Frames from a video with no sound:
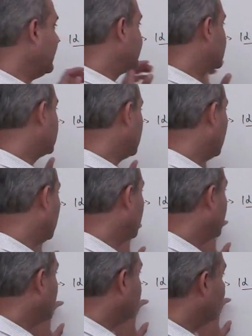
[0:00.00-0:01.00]
And
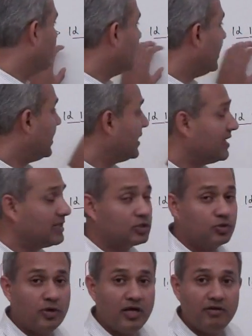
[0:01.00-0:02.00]
so when
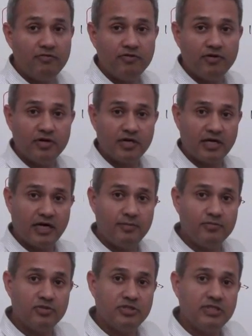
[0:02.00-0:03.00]
IL-12
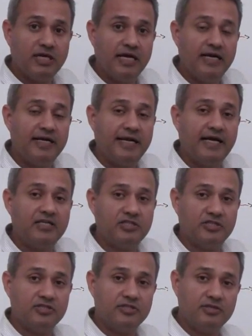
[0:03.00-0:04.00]
comes and
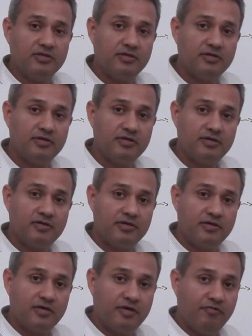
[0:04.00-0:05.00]
attaches,
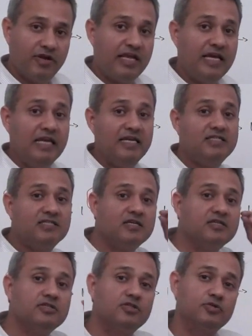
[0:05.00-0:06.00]
when he
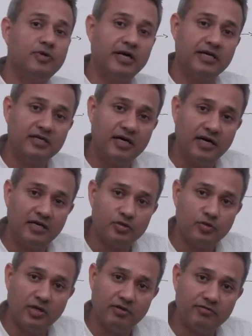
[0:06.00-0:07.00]
listens to
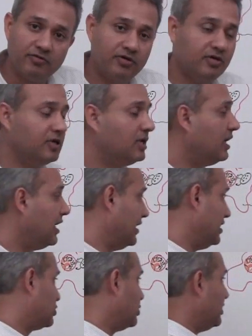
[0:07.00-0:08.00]
IL-12,
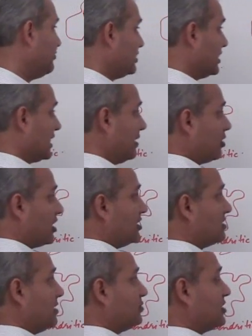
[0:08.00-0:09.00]
IL-12 is a
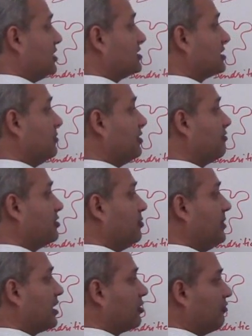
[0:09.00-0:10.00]
chemical substance coming from
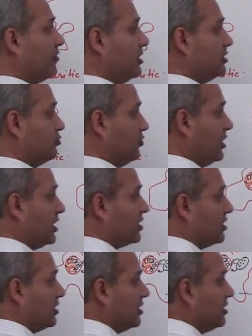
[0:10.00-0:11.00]
the macrophage
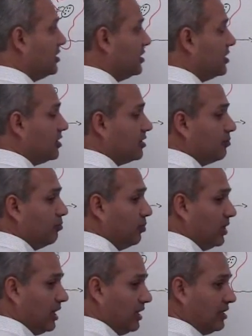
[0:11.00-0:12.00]
via the
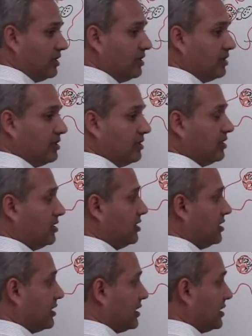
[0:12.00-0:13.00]
blood
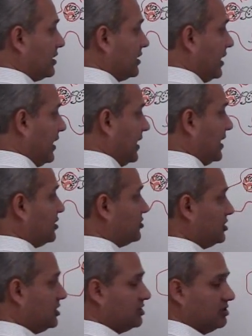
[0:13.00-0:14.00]

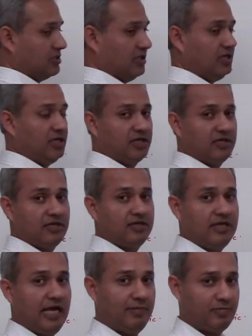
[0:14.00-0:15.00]
and reaches the
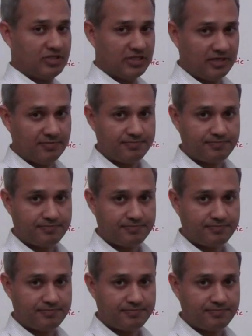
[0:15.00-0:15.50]
helper cell.